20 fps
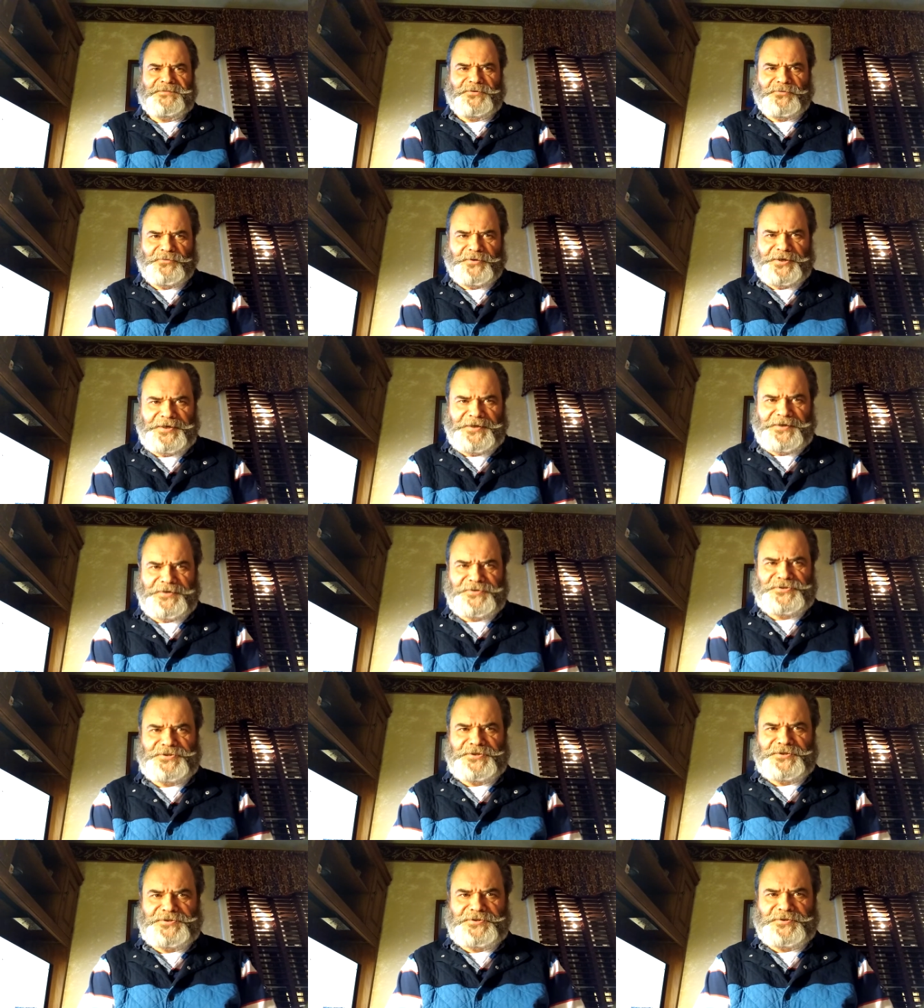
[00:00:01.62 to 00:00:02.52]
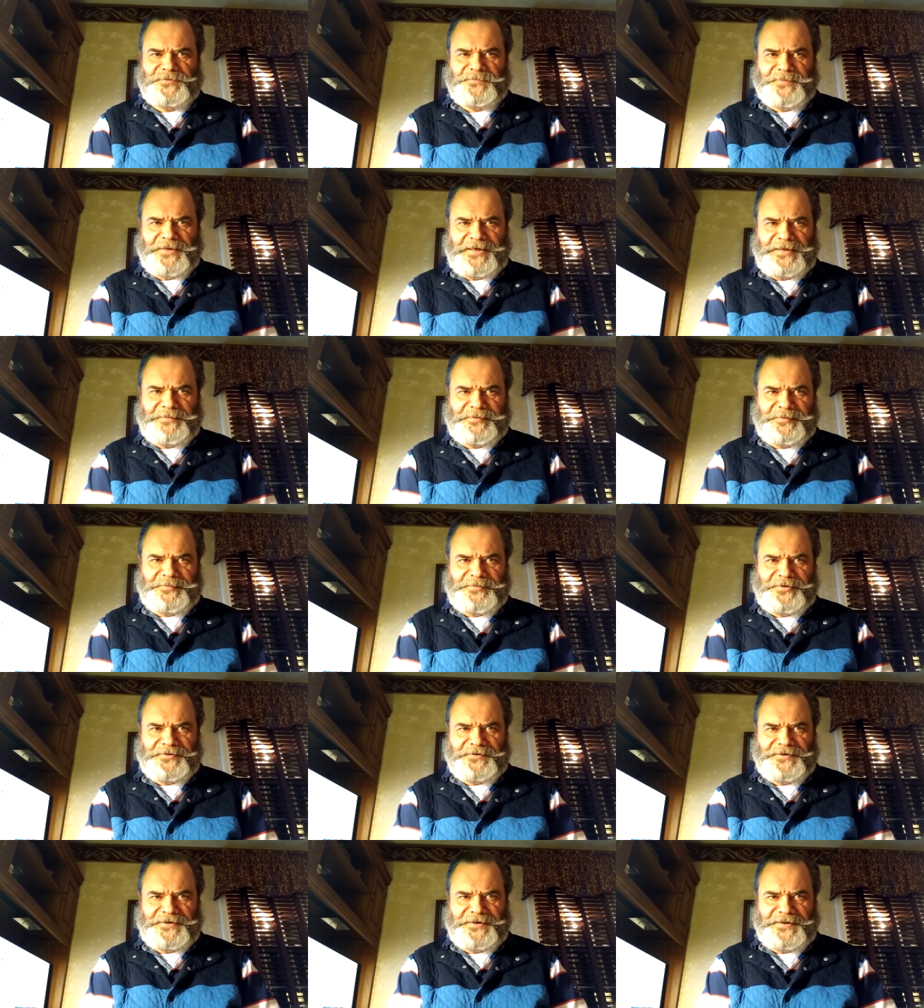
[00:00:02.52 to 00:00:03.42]
Greetings, YouTube Pipe
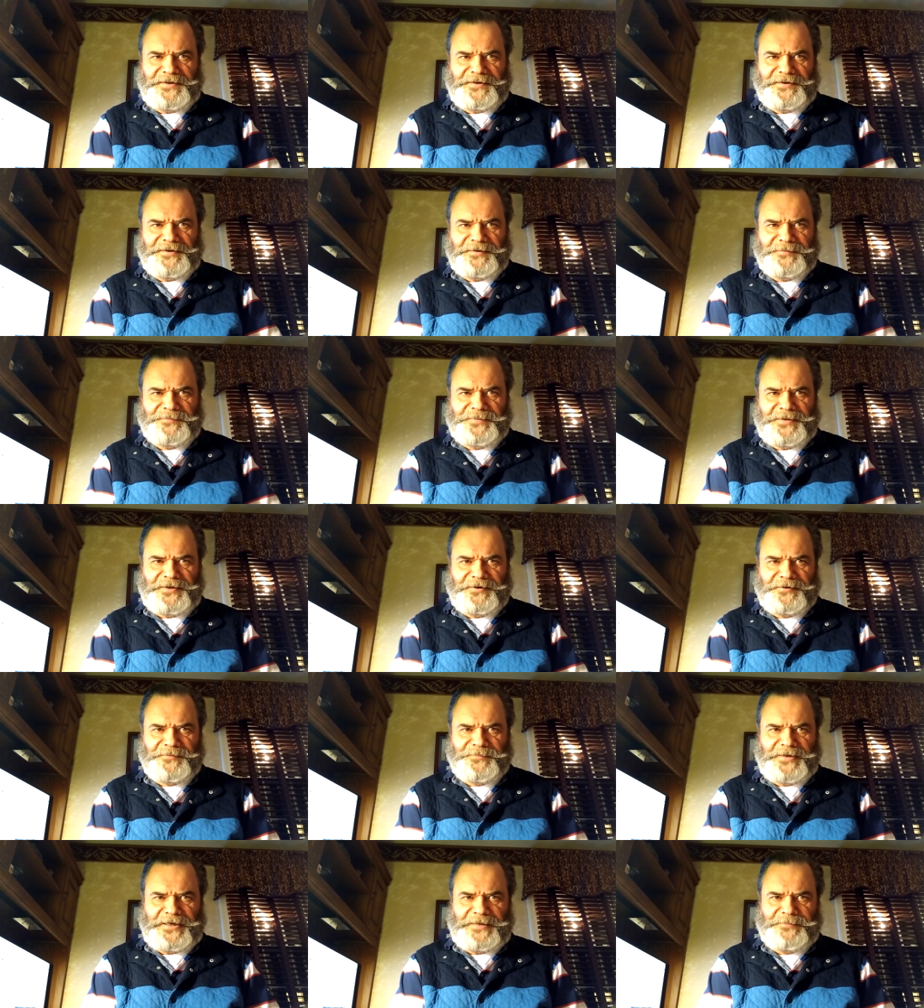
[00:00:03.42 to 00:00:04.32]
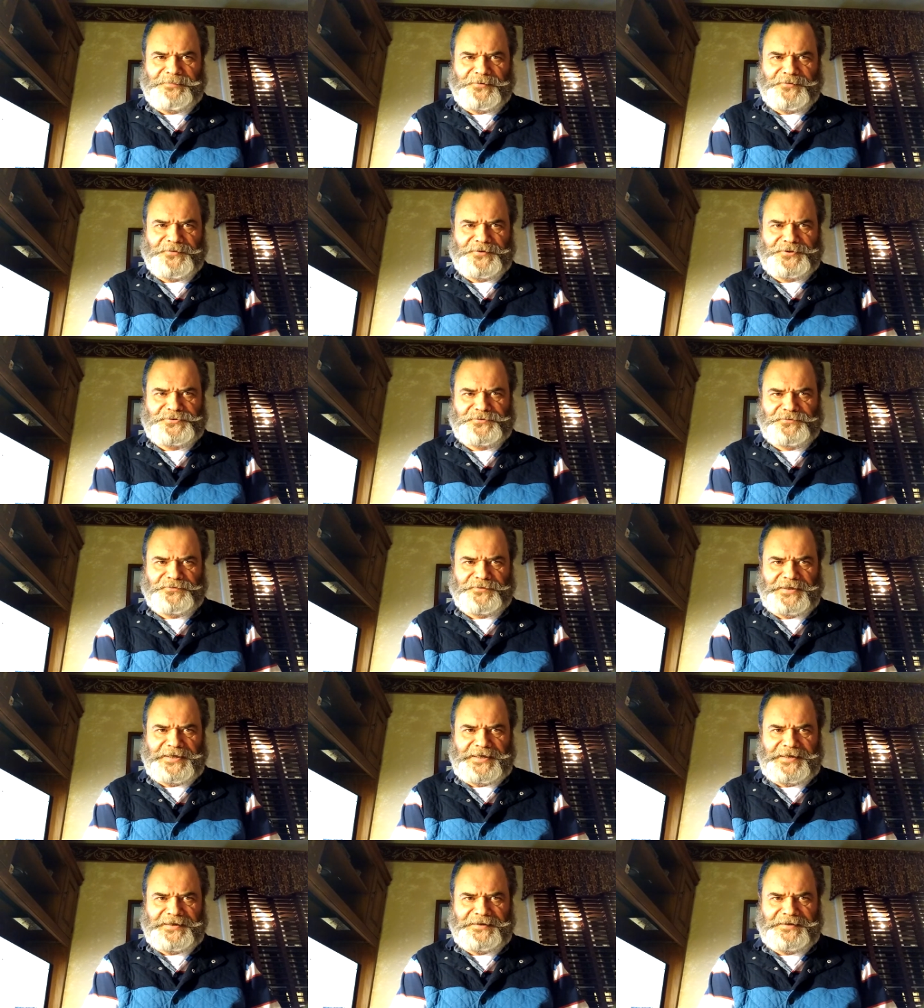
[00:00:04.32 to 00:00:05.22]
community. Peter Piper, the True
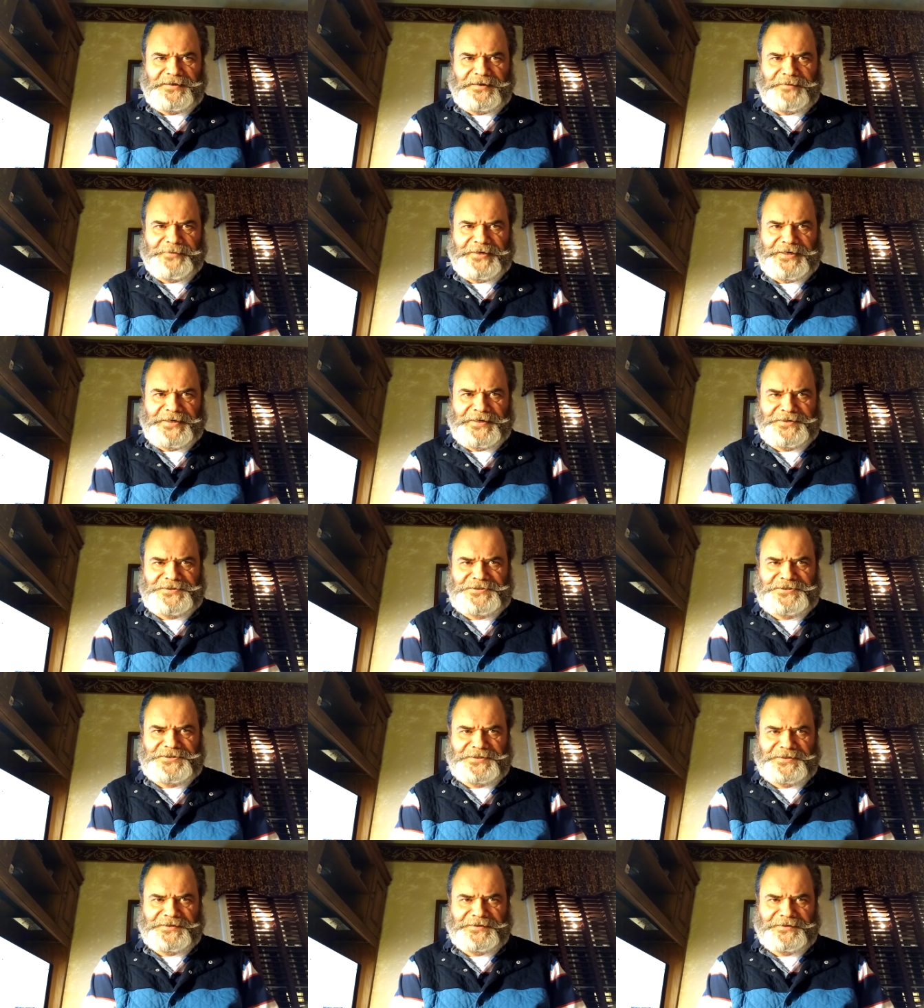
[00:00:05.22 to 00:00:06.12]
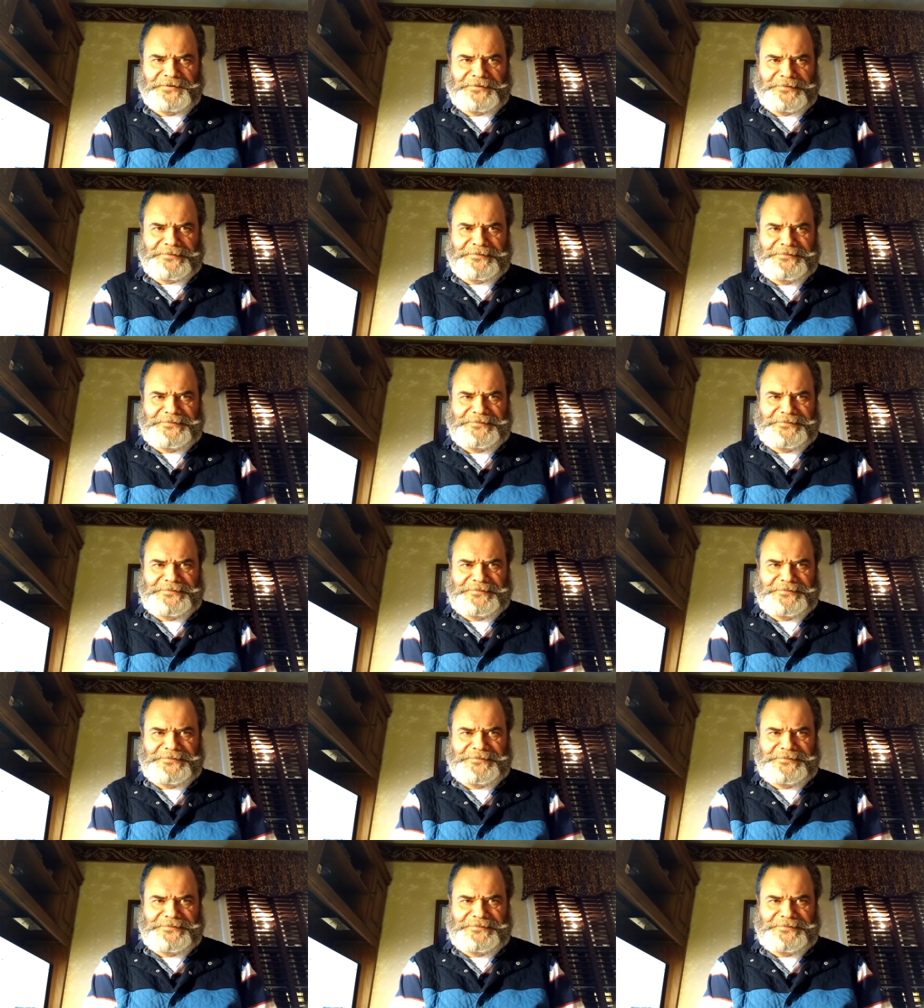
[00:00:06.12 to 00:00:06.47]
Light, coming at you